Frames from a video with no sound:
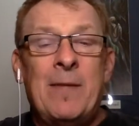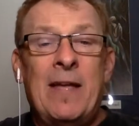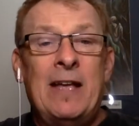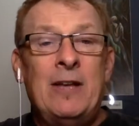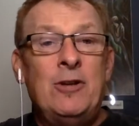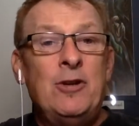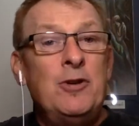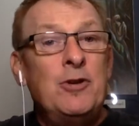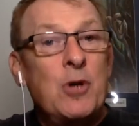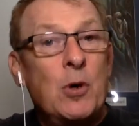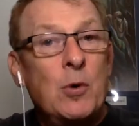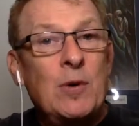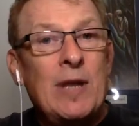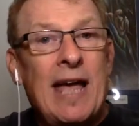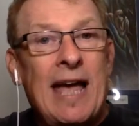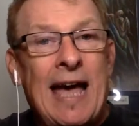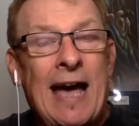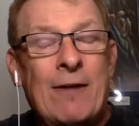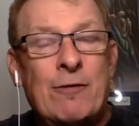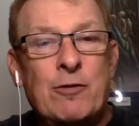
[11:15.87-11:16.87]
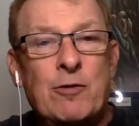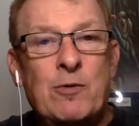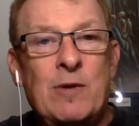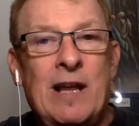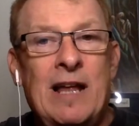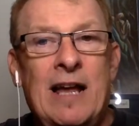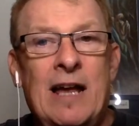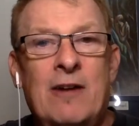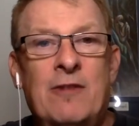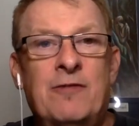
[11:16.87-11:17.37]
And you don't have to
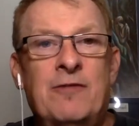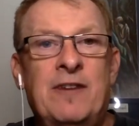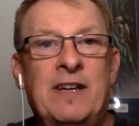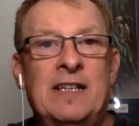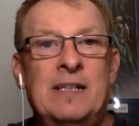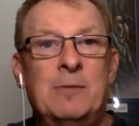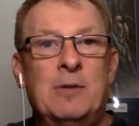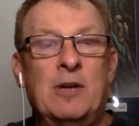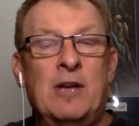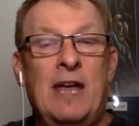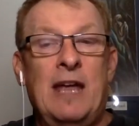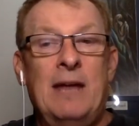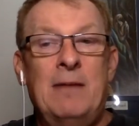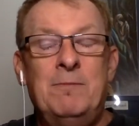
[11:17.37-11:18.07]
rely on Facebook.